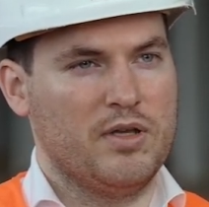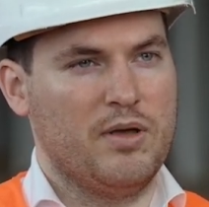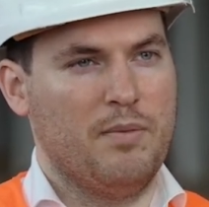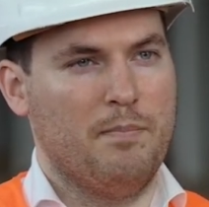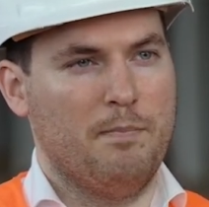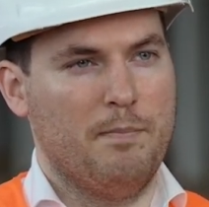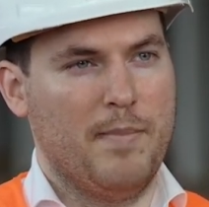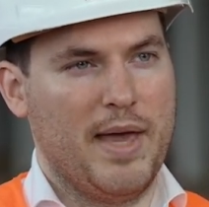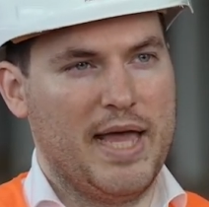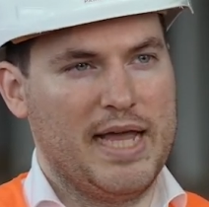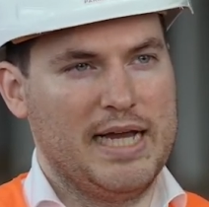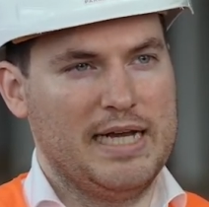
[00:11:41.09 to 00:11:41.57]

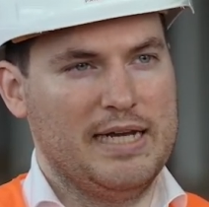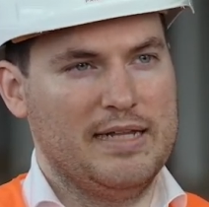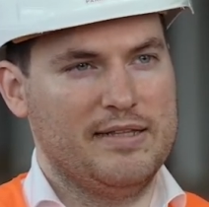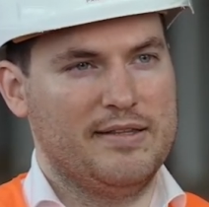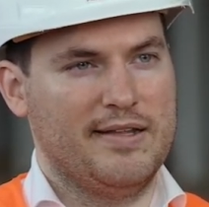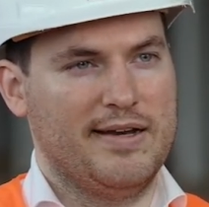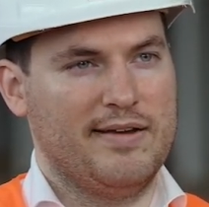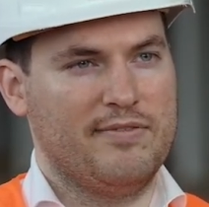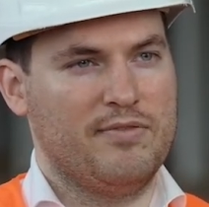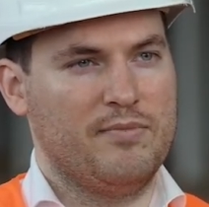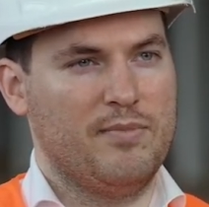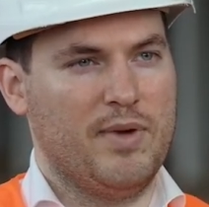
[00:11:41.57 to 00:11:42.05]
mainly
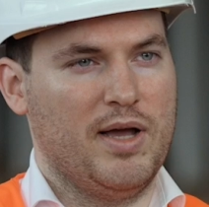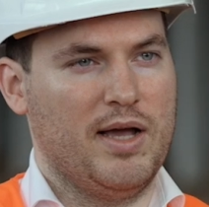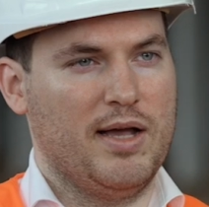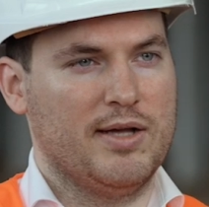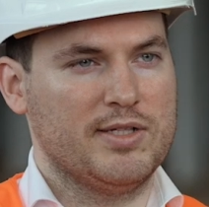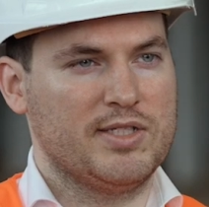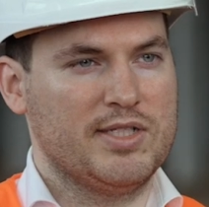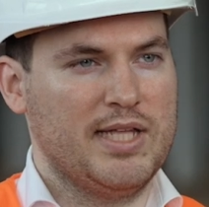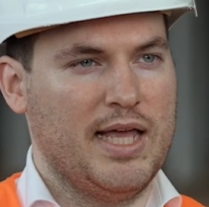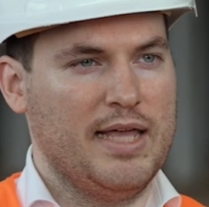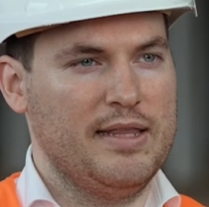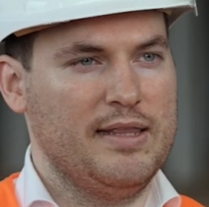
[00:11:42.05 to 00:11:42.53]
driven by our
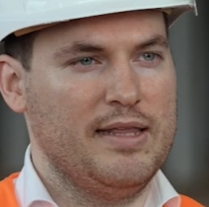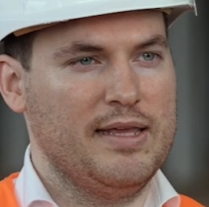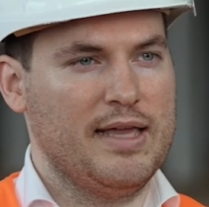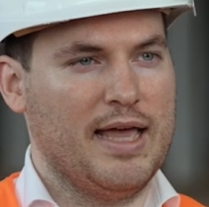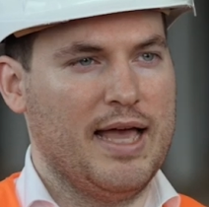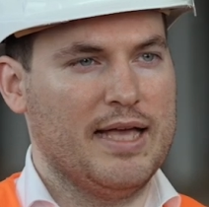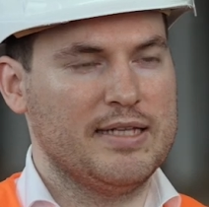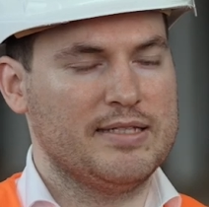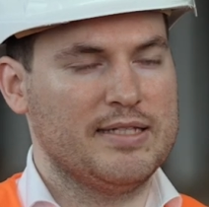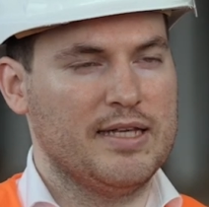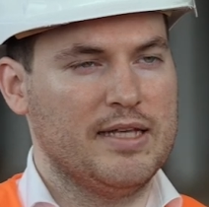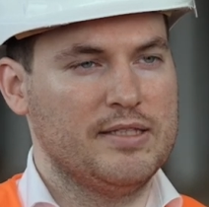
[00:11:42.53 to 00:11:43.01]
standing
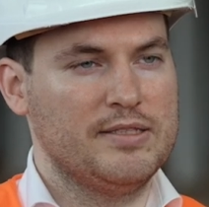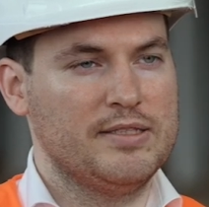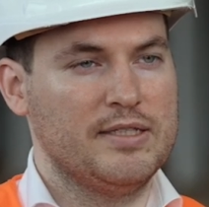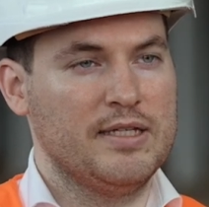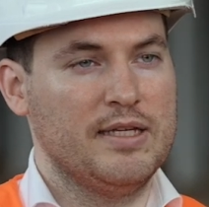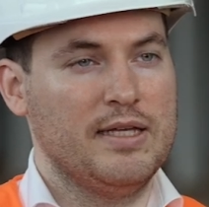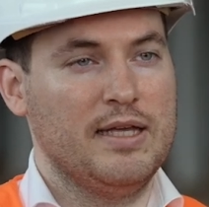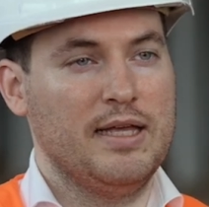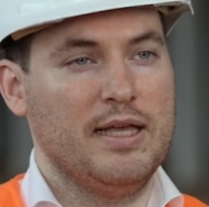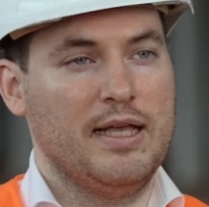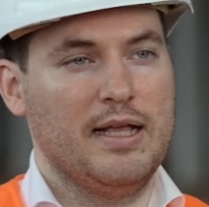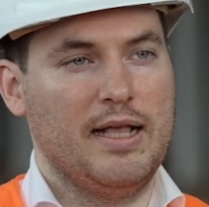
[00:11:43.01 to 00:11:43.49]
assets
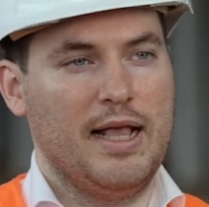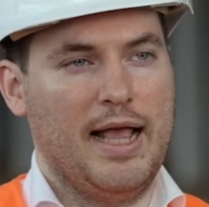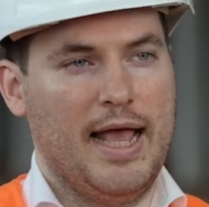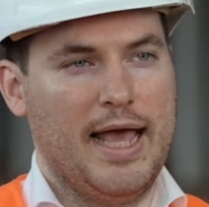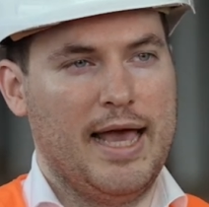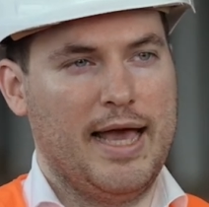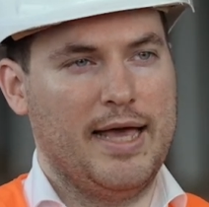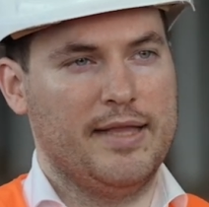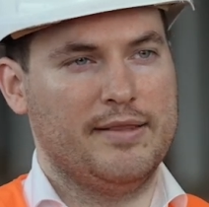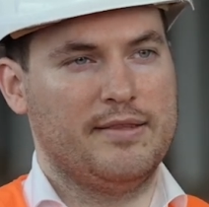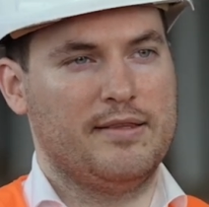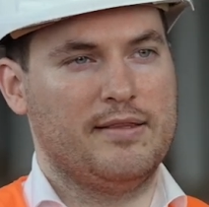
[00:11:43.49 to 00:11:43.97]

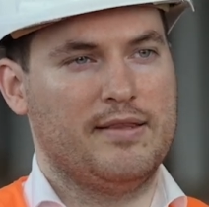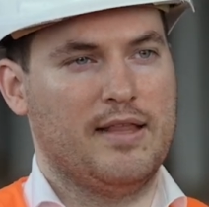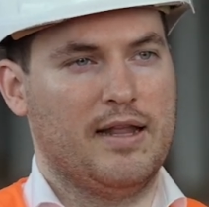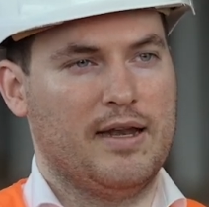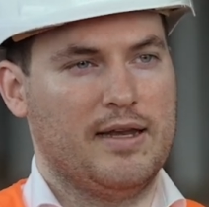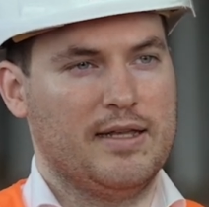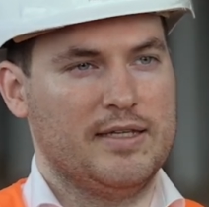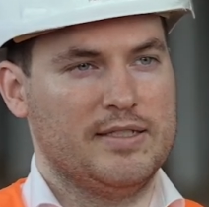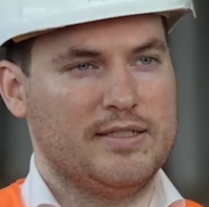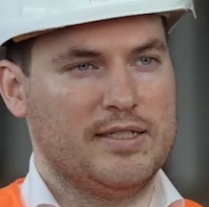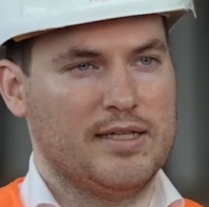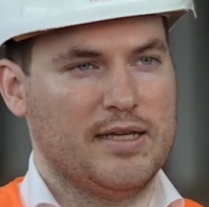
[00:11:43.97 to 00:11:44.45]
and the
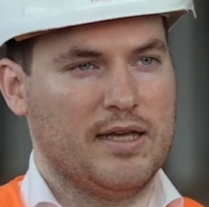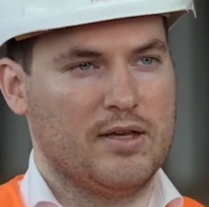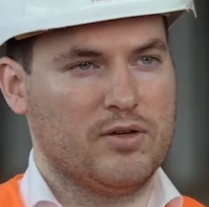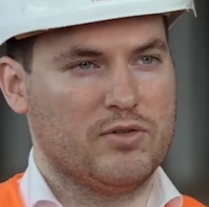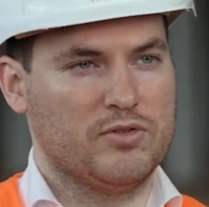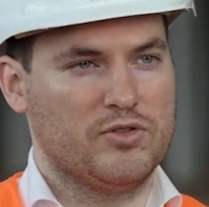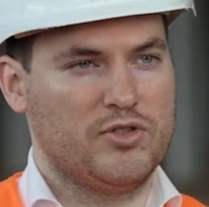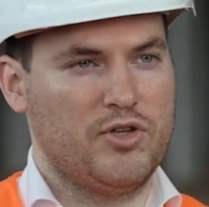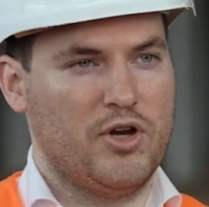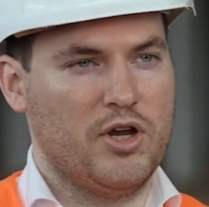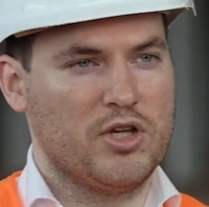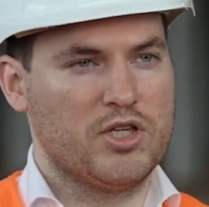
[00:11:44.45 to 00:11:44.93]
leasing and
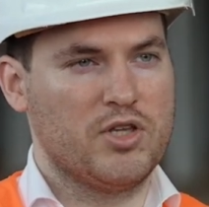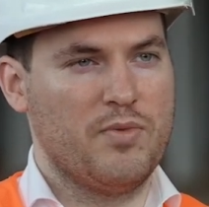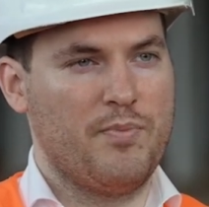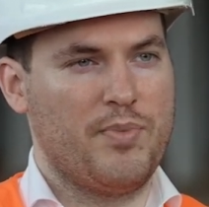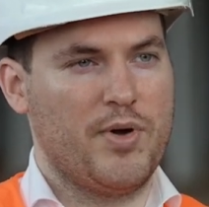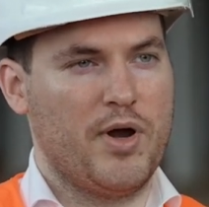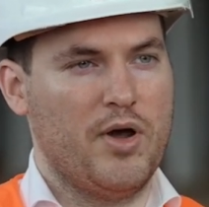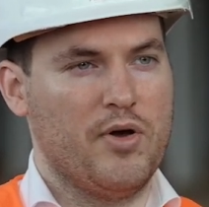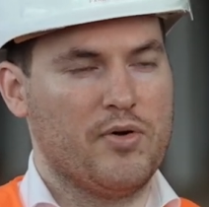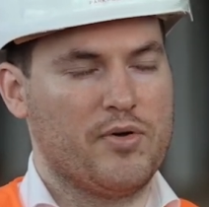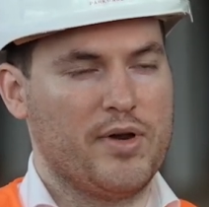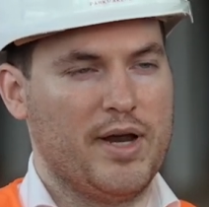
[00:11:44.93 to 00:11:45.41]
construction
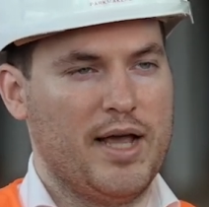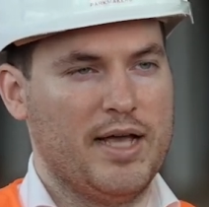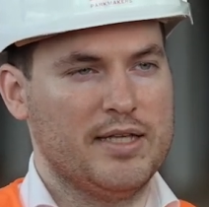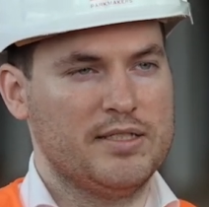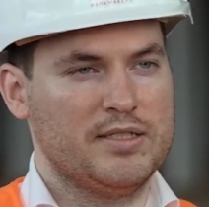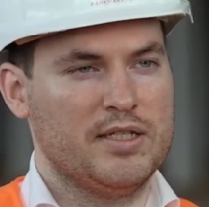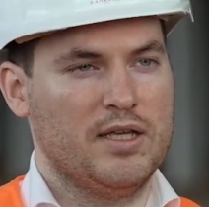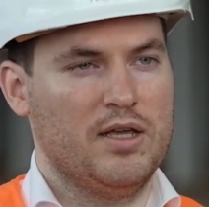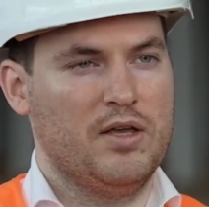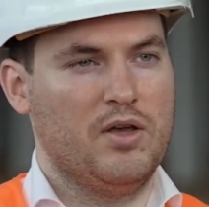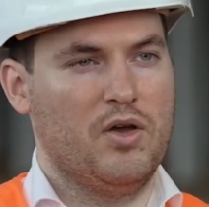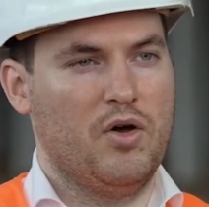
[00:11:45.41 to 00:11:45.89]

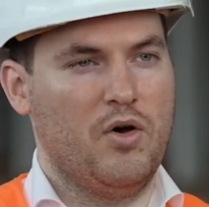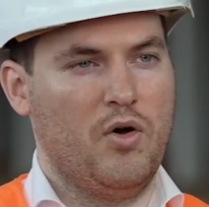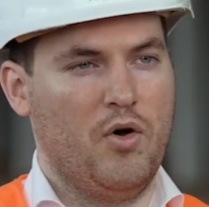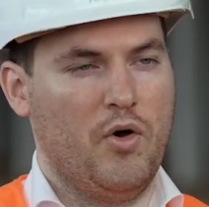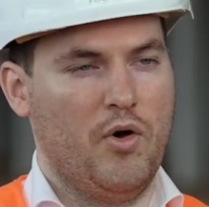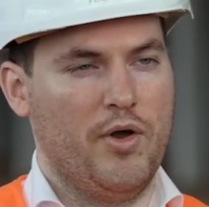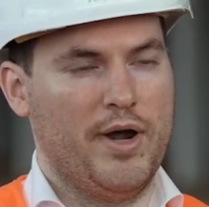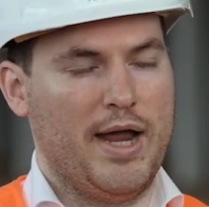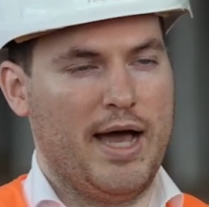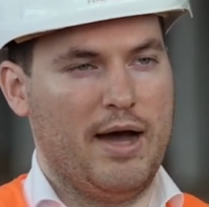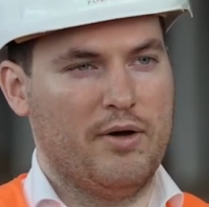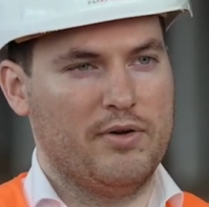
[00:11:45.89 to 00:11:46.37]
progress
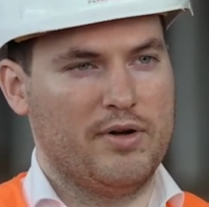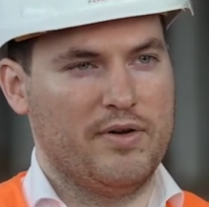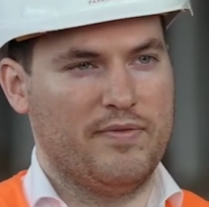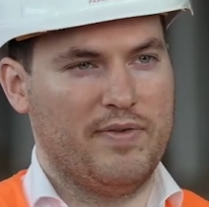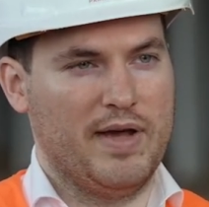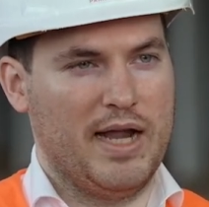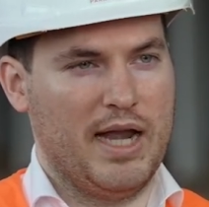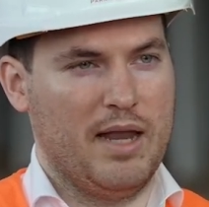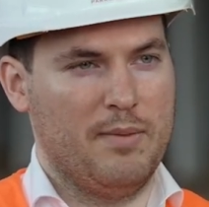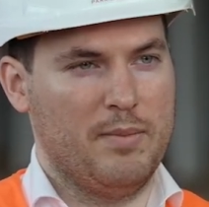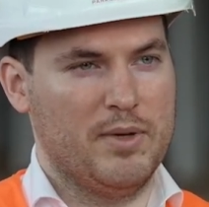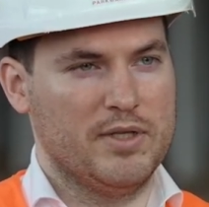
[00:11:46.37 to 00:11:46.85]
on our
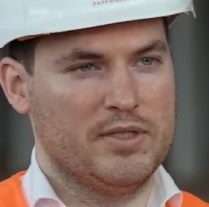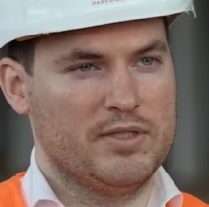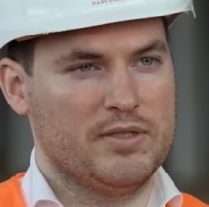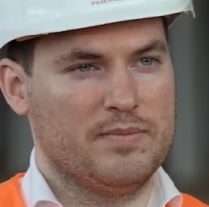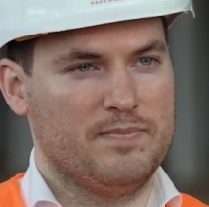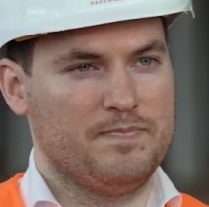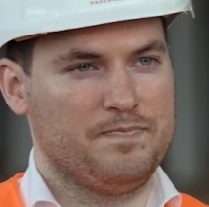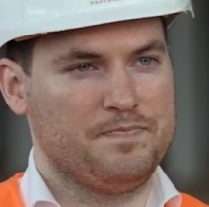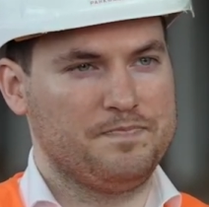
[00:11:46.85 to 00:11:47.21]
developments.